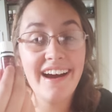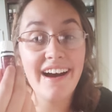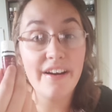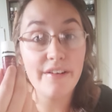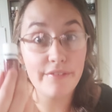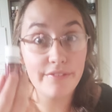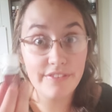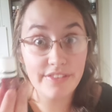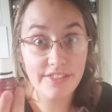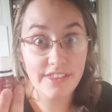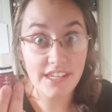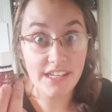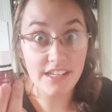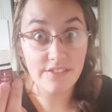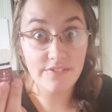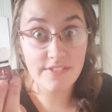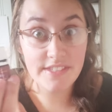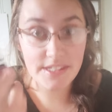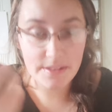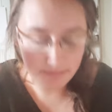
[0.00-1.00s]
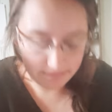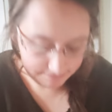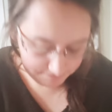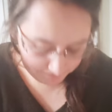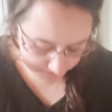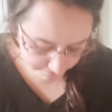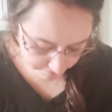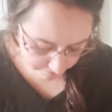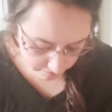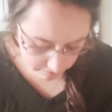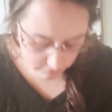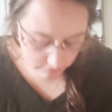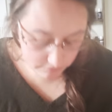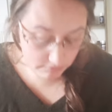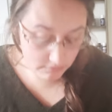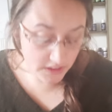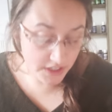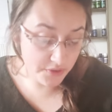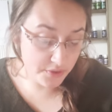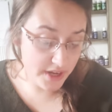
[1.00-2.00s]
of Thieves.
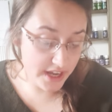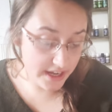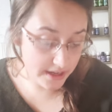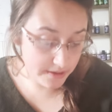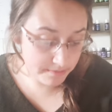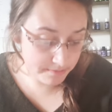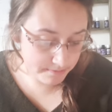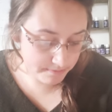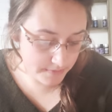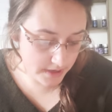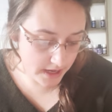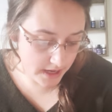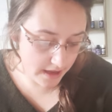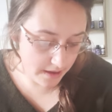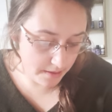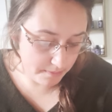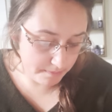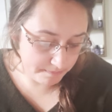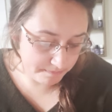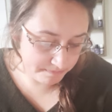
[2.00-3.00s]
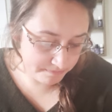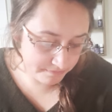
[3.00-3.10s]
Okay. On